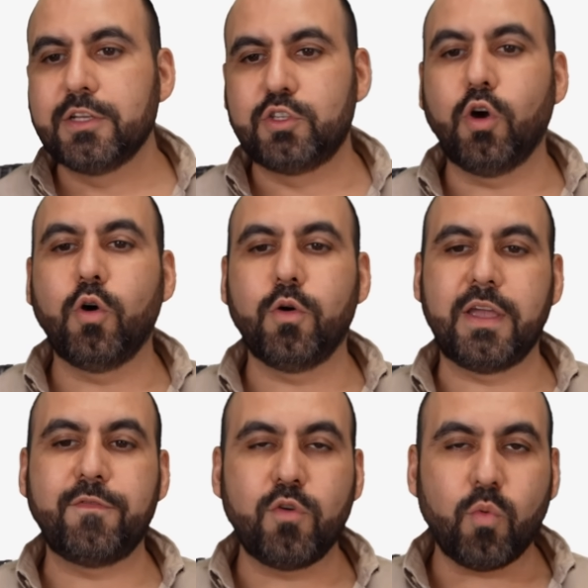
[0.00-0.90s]
So
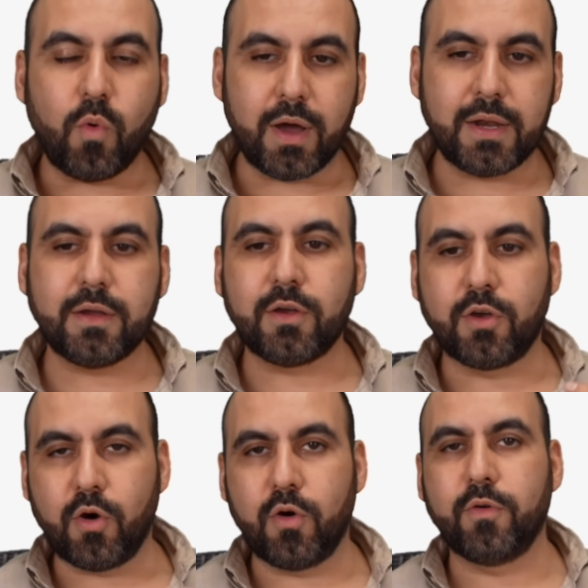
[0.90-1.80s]
if you want to
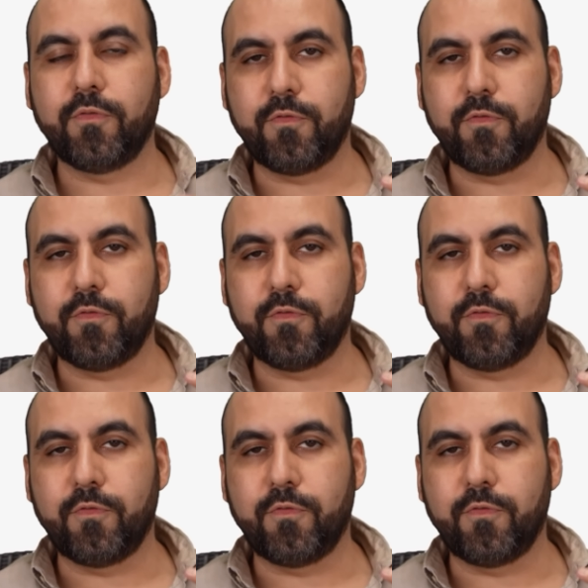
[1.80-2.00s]
go